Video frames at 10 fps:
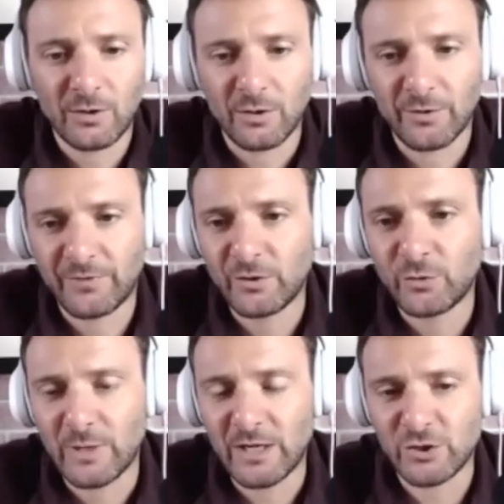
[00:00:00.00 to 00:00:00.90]

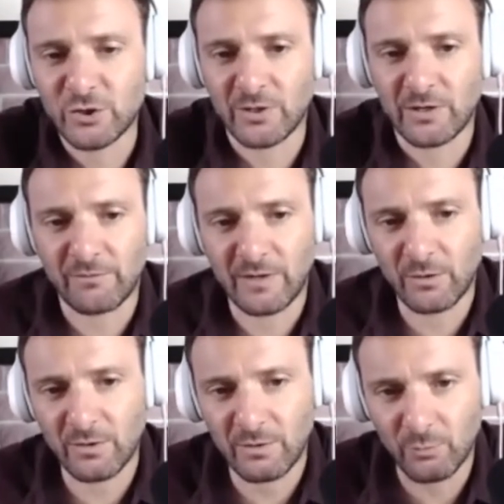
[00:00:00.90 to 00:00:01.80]
situation and
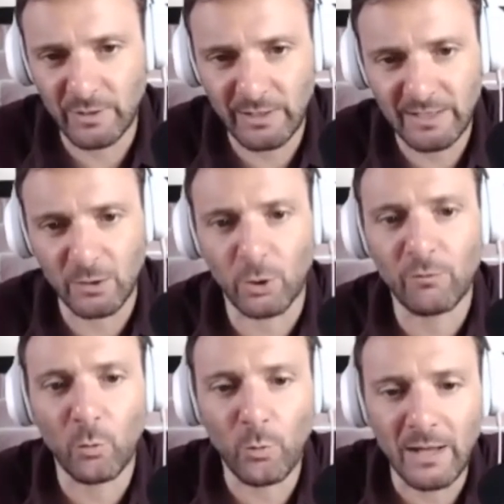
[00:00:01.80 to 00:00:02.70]
then we get
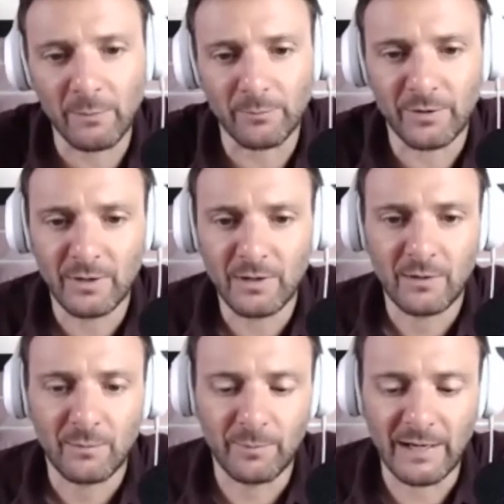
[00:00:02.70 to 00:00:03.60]
overwhelmed
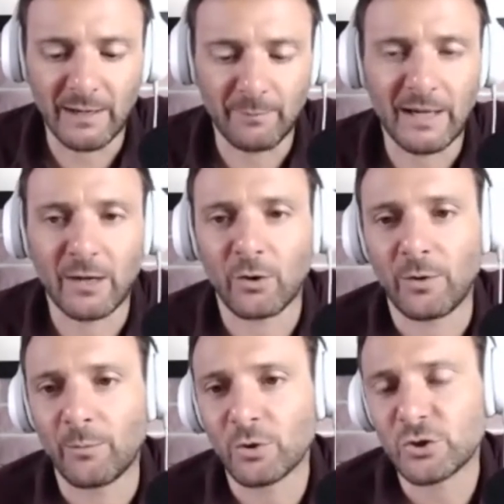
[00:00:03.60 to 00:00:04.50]
by our
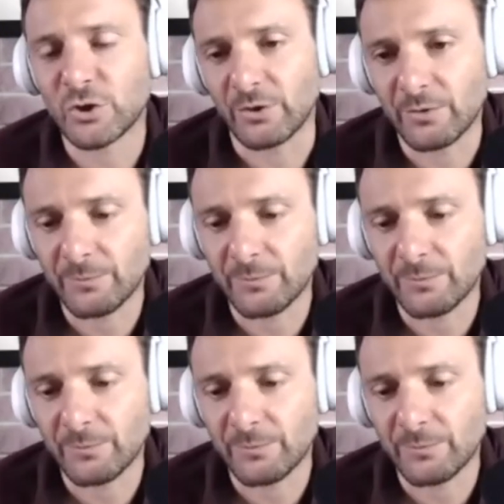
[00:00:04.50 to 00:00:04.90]
emotion.